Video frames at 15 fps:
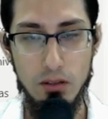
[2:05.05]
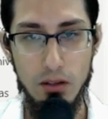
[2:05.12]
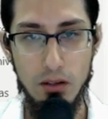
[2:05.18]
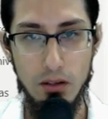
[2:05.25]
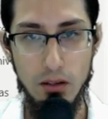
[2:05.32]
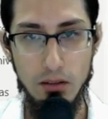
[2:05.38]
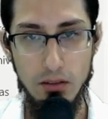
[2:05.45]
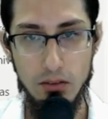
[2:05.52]

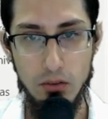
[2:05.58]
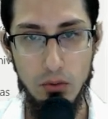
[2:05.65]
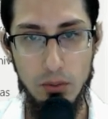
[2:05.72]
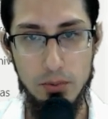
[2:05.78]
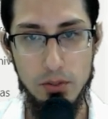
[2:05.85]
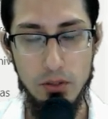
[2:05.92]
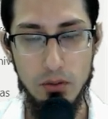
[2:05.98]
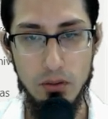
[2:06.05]
and a
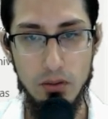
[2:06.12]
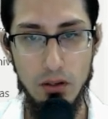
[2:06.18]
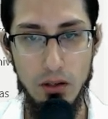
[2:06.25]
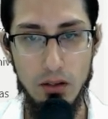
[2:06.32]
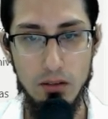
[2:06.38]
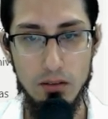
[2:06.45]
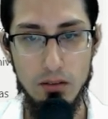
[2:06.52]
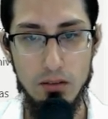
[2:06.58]
description
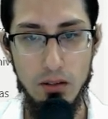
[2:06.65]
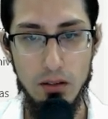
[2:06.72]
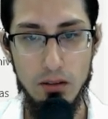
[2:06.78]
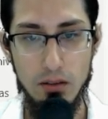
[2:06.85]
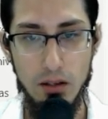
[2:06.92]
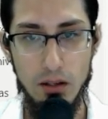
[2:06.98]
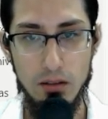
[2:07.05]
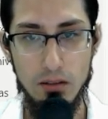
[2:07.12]
and
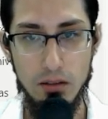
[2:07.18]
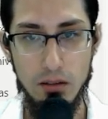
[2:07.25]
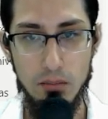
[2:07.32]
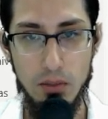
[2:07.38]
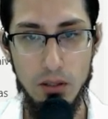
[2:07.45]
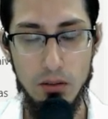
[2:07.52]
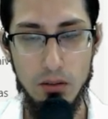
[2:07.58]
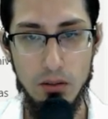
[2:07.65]
send that
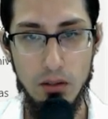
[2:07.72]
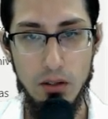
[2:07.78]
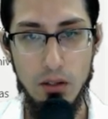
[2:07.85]
email